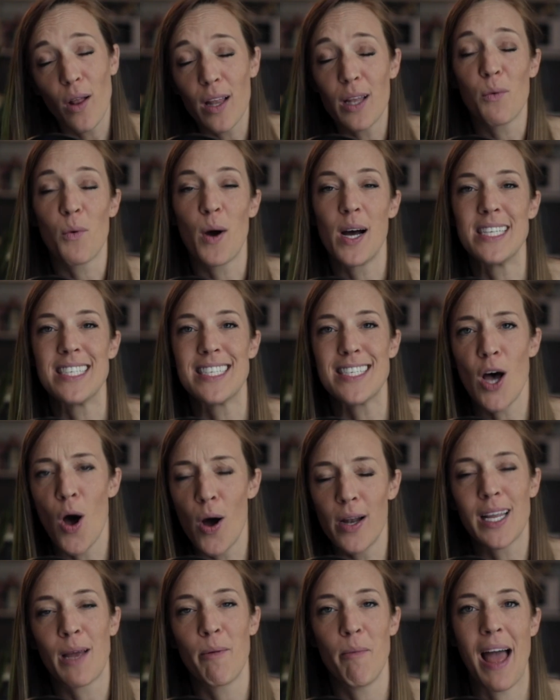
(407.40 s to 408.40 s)
all at once
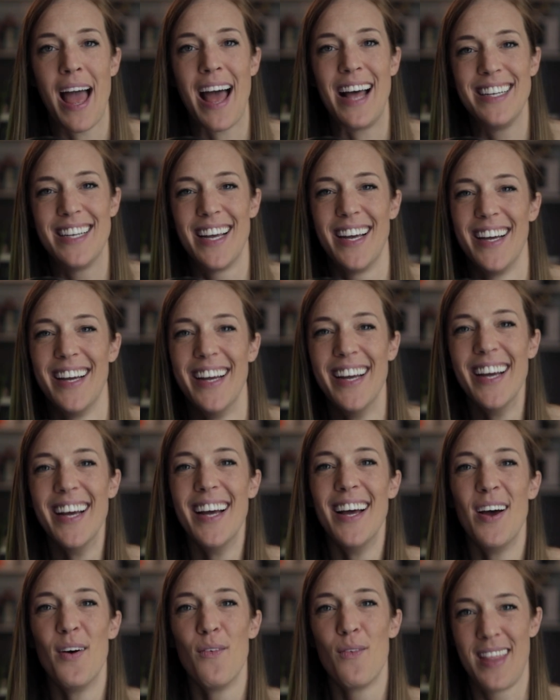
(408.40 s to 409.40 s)
on command
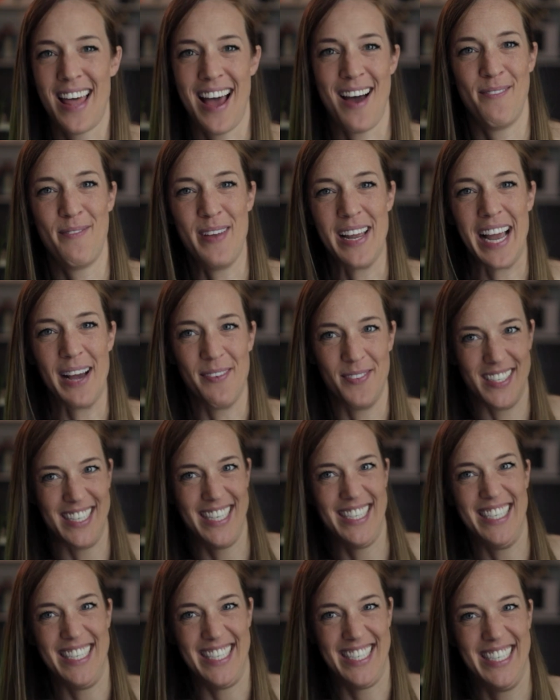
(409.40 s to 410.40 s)
without being able
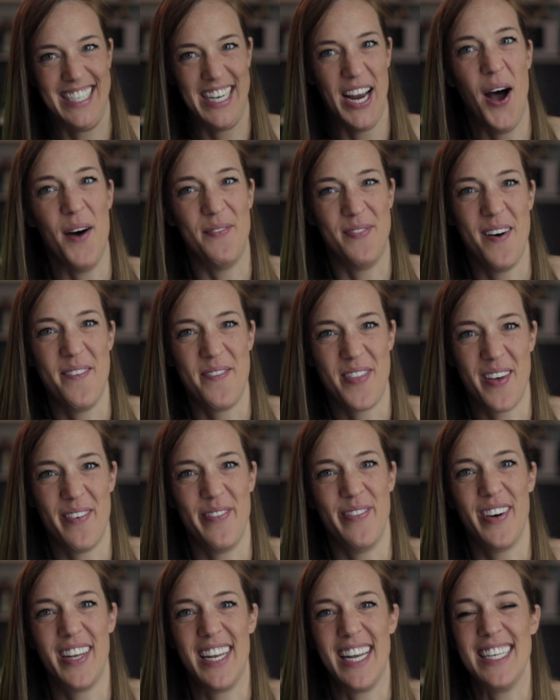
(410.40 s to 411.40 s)
to just chop up the
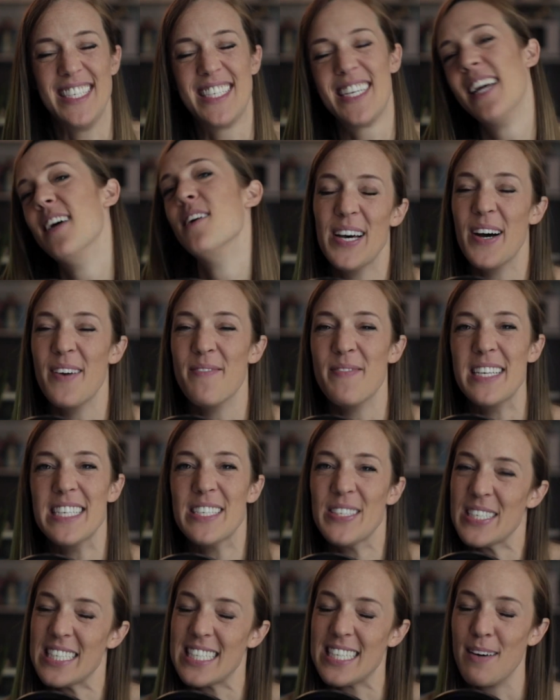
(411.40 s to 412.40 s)
footage. So I've been
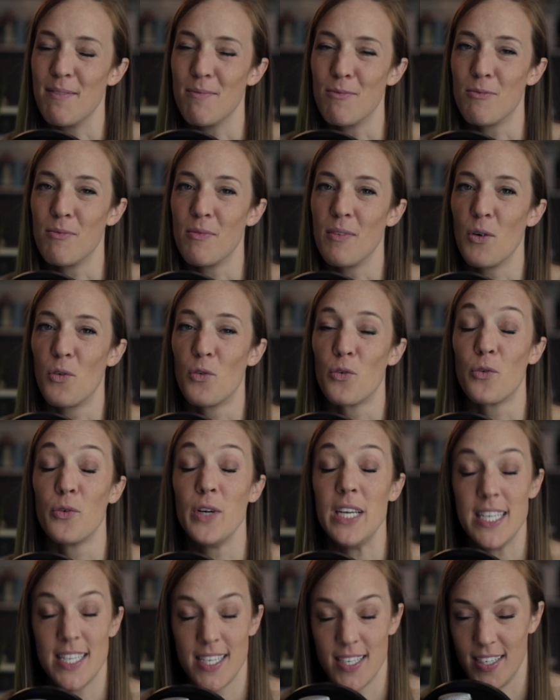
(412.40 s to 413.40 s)
doing some
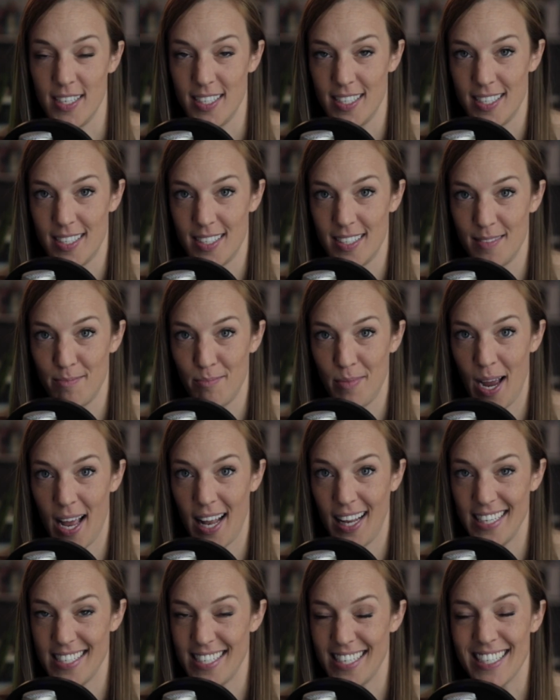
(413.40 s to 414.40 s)
research
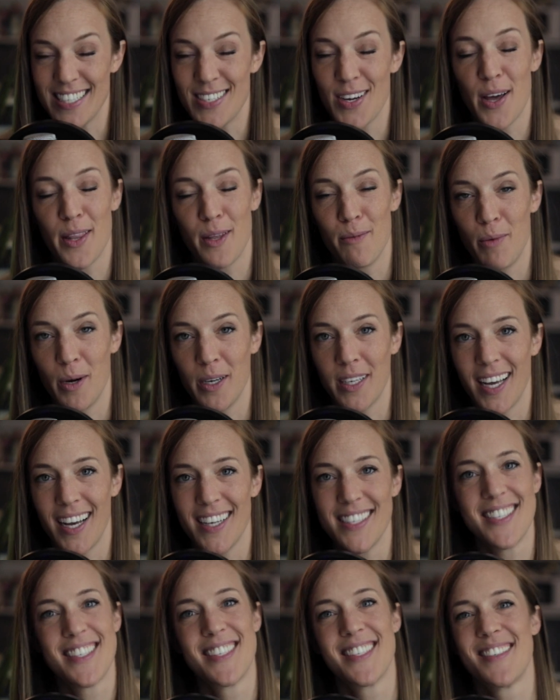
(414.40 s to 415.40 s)
by listening to other
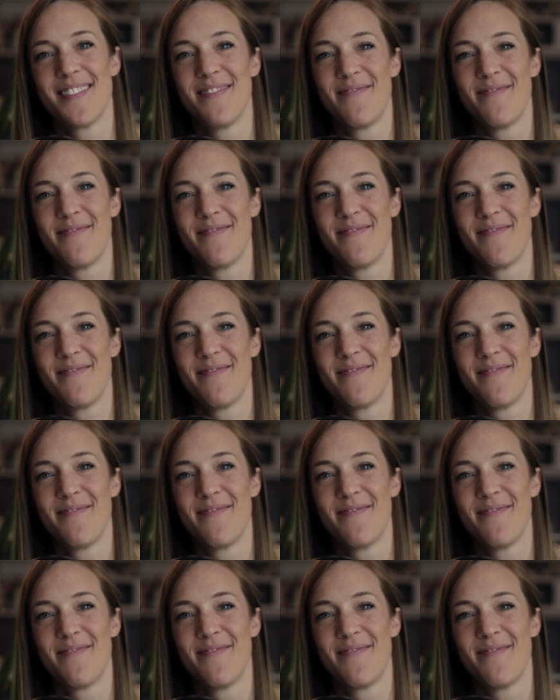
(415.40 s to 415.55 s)
podcasts.